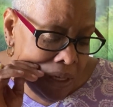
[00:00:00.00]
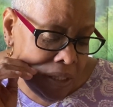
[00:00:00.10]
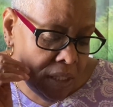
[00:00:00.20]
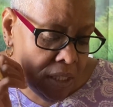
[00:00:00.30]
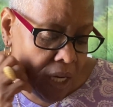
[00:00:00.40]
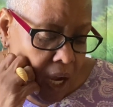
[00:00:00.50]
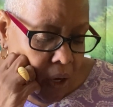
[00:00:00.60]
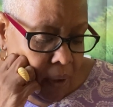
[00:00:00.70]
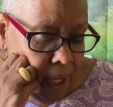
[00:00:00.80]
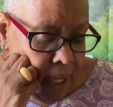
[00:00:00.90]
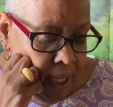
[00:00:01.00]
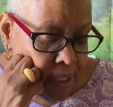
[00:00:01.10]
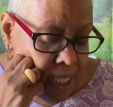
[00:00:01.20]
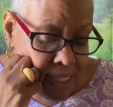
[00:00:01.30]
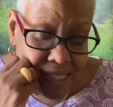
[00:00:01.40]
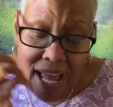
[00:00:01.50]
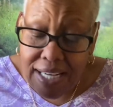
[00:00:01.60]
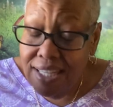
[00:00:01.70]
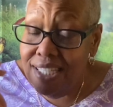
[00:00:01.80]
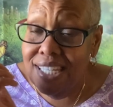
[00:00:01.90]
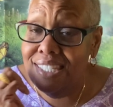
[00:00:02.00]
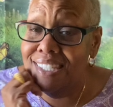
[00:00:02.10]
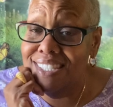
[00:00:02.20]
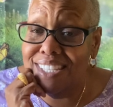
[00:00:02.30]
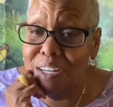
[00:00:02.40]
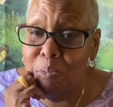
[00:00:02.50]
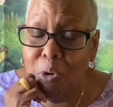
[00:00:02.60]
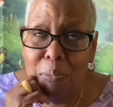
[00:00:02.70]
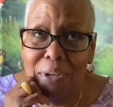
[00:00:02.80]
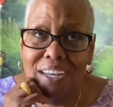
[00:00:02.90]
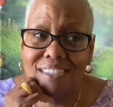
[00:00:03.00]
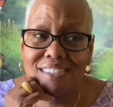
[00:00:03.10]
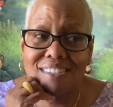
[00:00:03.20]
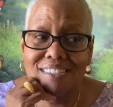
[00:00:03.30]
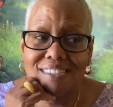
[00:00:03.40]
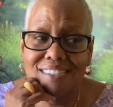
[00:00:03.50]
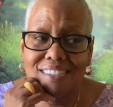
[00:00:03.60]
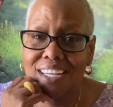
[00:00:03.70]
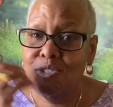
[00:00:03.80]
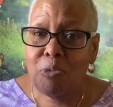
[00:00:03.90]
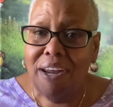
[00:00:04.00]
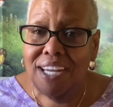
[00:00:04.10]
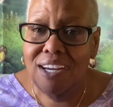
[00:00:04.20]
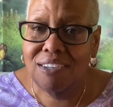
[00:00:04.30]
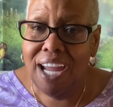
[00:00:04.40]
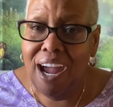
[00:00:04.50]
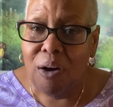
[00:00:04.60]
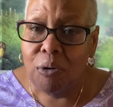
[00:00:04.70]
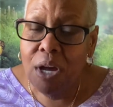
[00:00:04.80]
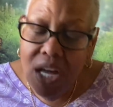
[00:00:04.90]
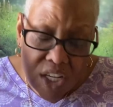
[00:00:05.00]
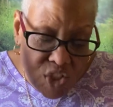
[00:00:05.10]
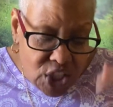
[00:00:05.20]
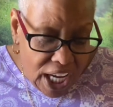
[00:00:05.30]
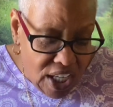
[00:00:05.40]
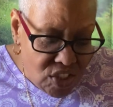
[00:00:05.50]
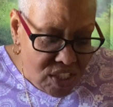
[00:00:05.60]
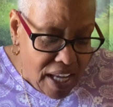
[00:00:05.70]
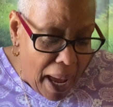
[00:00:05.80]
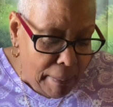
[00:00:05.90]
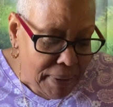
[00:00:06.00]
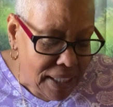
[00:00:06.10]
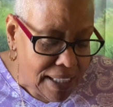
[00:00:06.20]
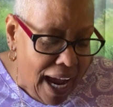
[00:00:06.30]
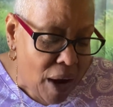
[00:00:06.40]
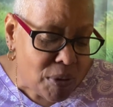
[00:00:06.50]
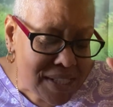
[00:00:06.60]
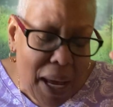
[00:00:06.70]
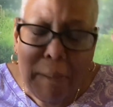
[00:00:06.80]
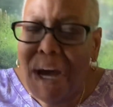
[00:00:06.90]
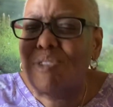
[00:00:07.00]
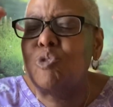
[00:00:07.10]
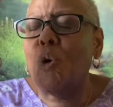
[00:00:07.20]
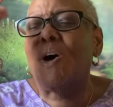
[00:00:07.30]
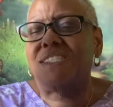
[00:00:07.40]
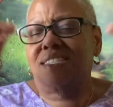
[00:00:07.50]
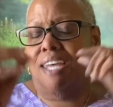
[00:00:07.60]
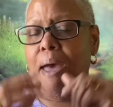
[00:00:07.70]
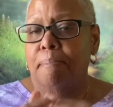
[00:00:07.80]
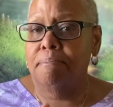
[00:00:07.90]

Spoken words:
And it's not in the distance anymore because it's right here now. Change is happening now. It's at my doorstep.